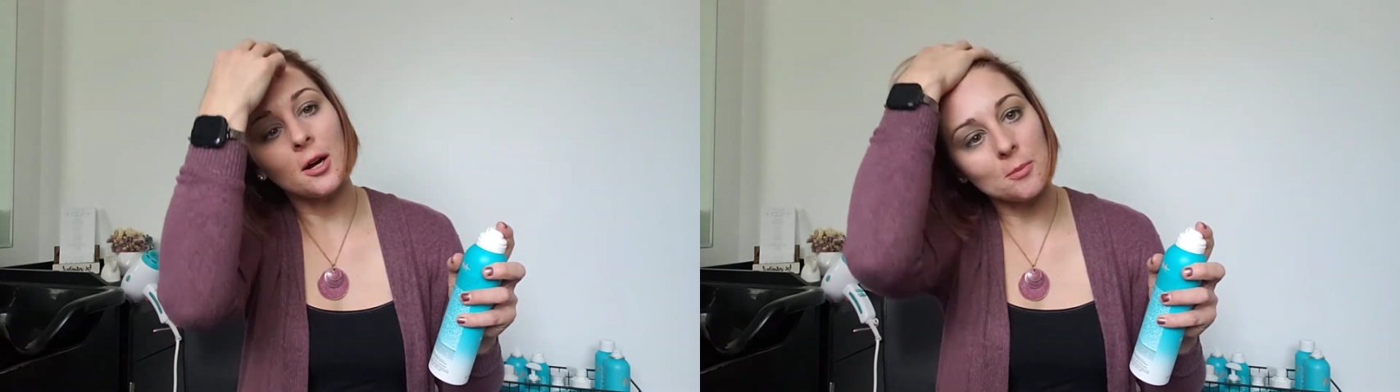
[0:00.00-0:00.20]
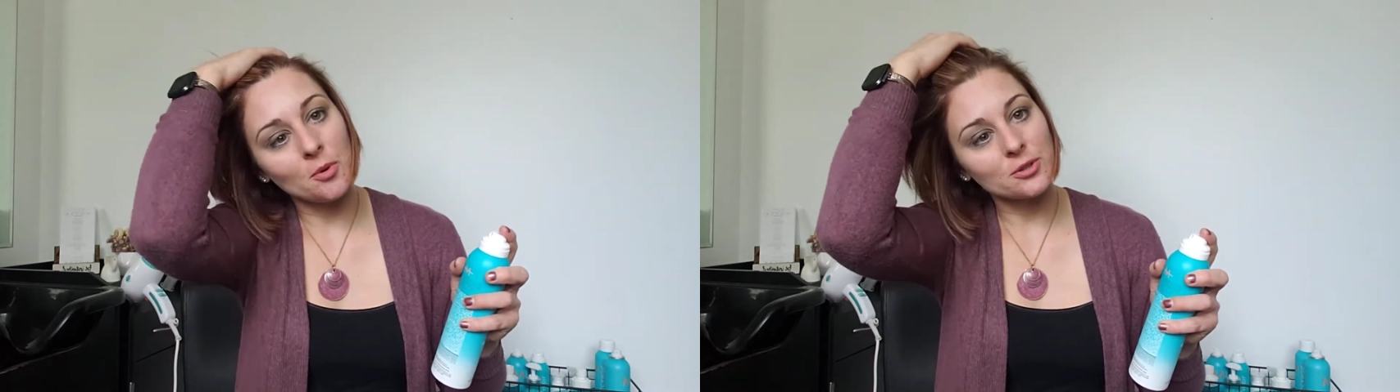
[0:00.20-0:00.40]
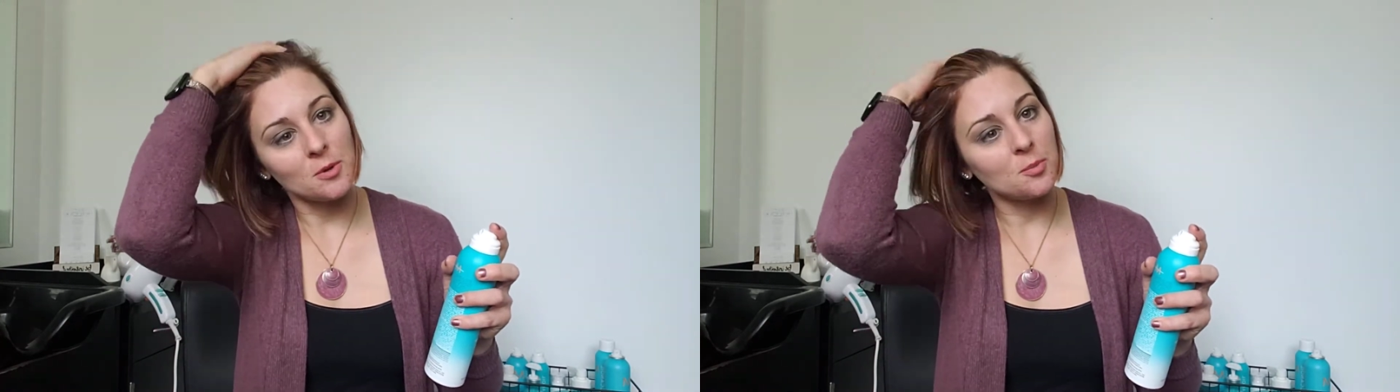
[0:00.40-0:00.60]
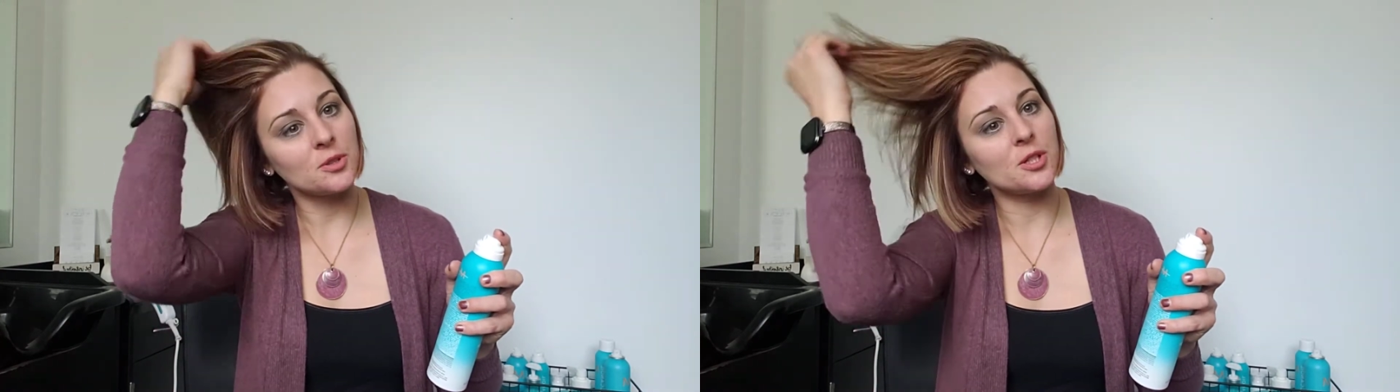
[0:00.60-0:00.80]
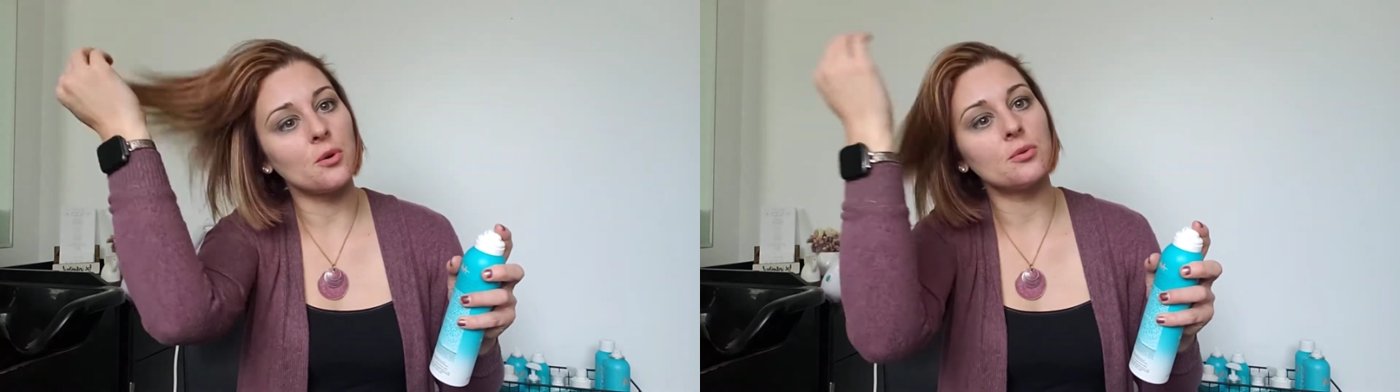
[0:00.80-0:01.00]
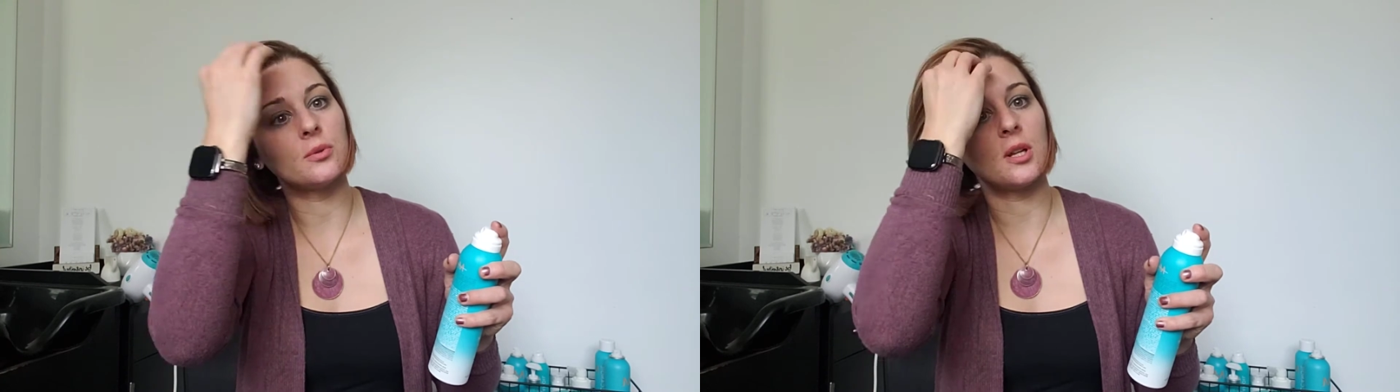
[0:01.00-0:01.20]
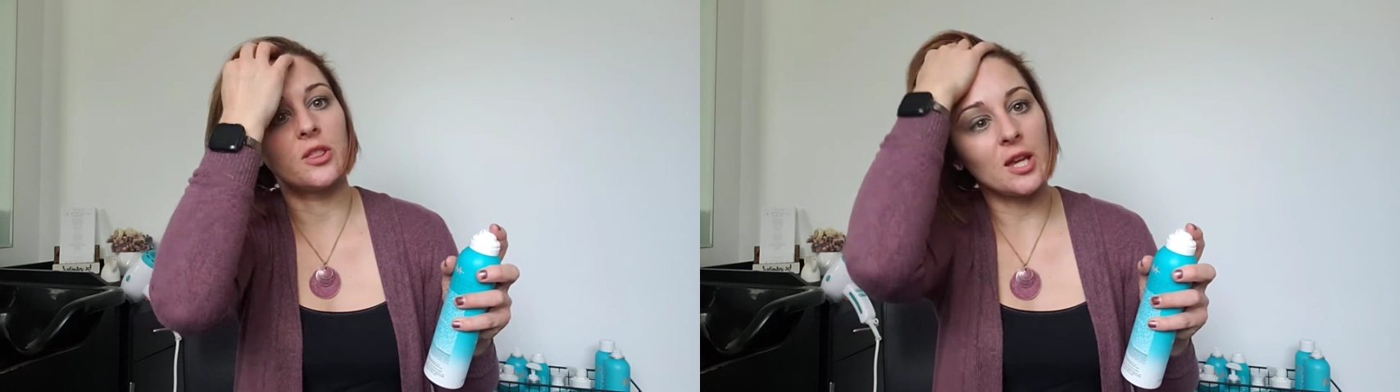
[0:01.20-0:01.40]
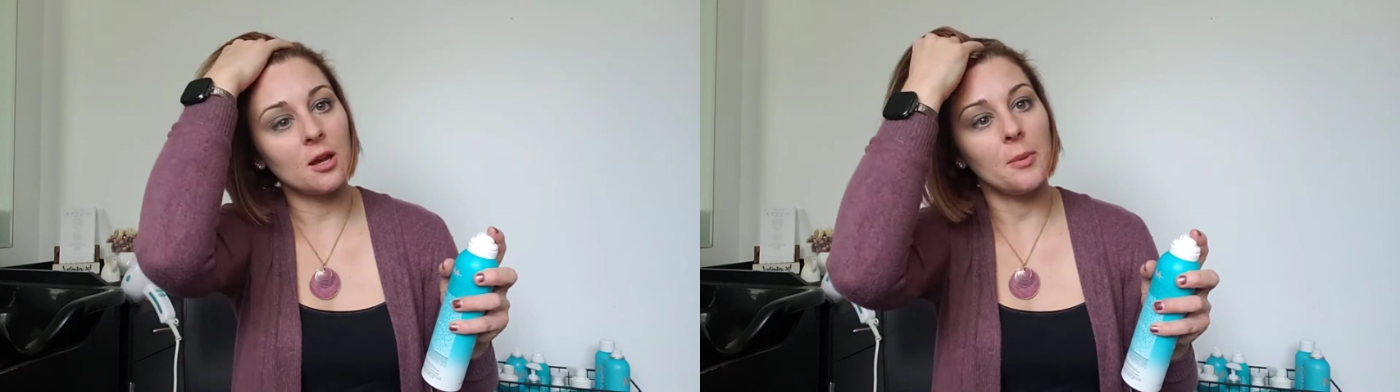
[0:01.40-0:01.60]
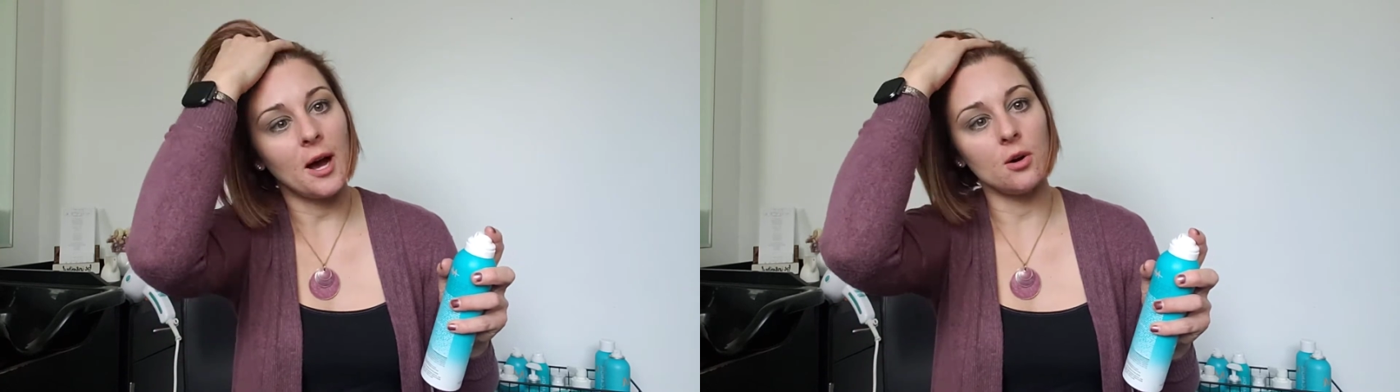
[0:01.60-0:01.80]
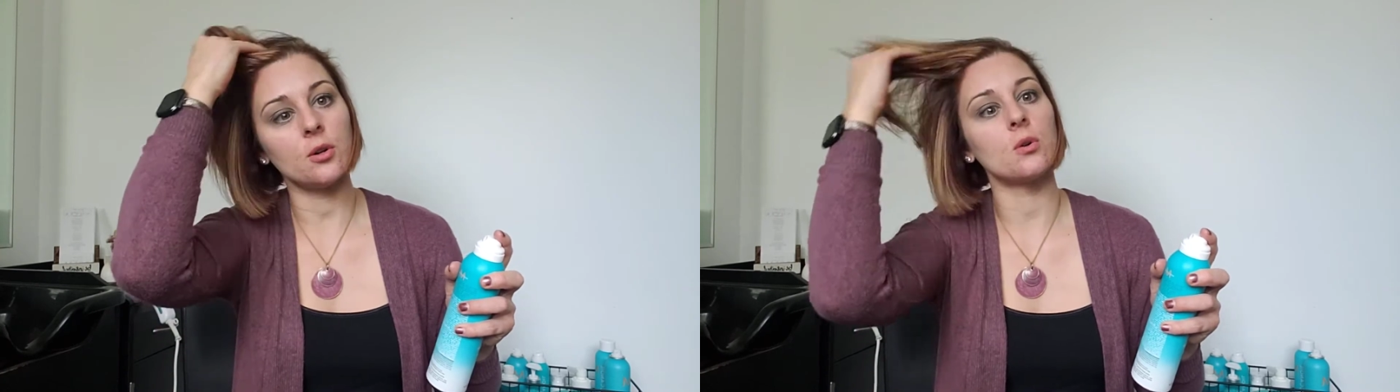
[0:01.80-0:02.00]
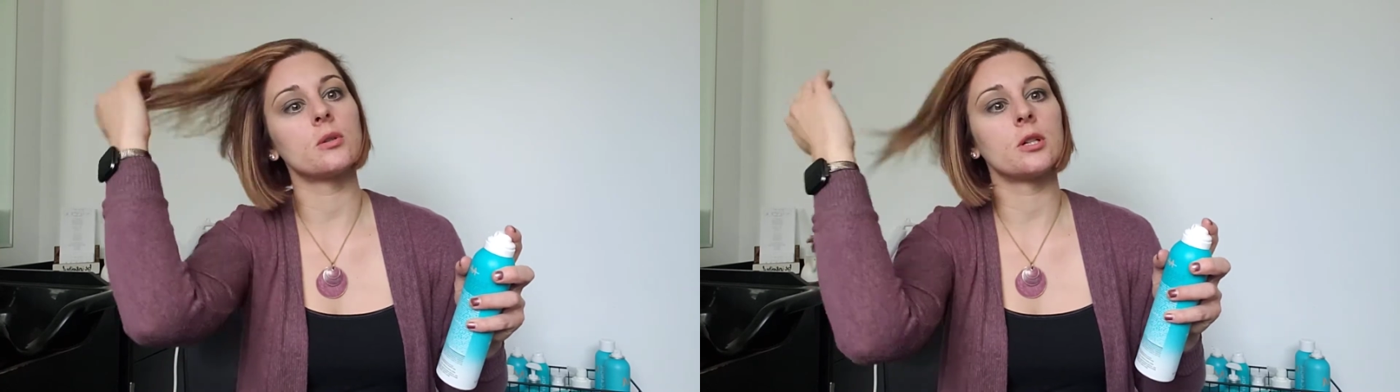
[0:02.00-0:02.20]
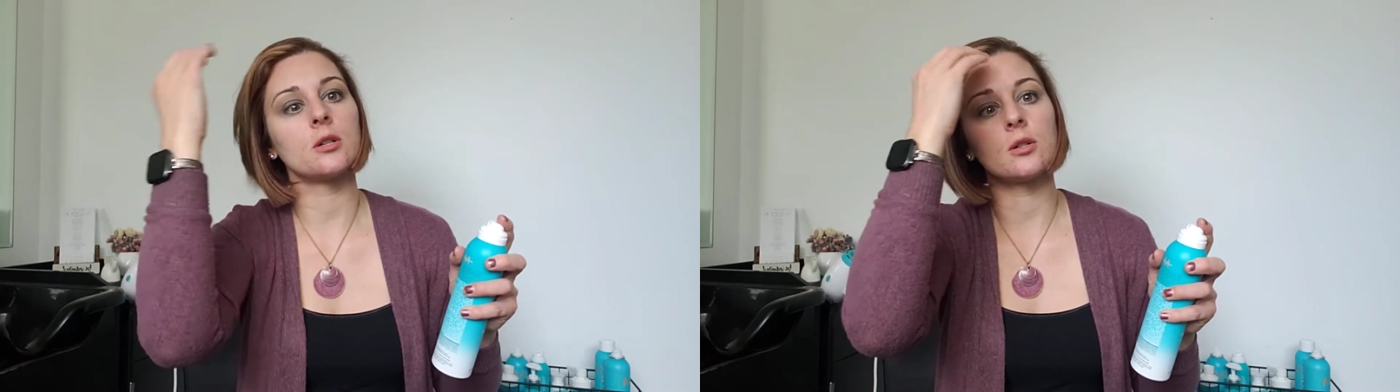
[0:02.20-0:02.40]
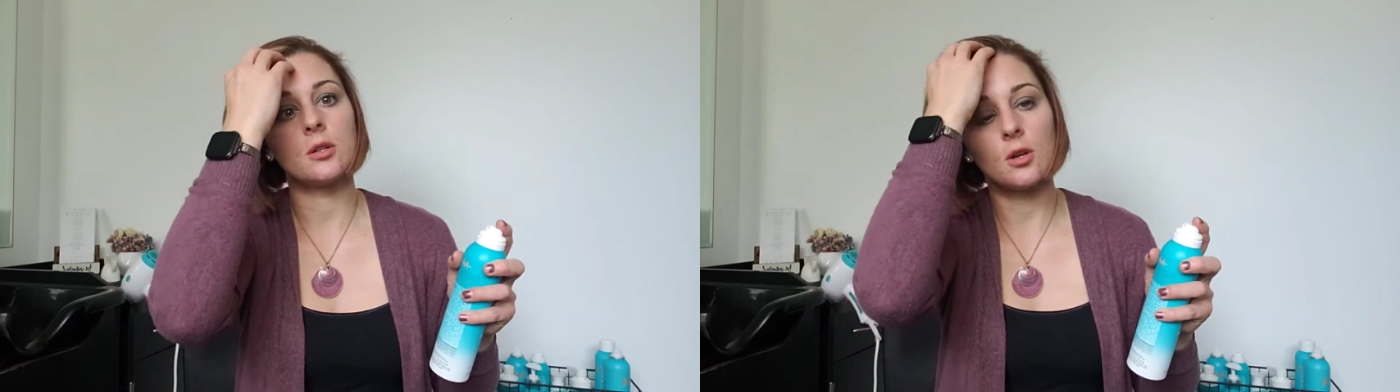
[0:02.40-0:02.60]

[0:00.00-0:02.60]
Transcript: most people don't think about or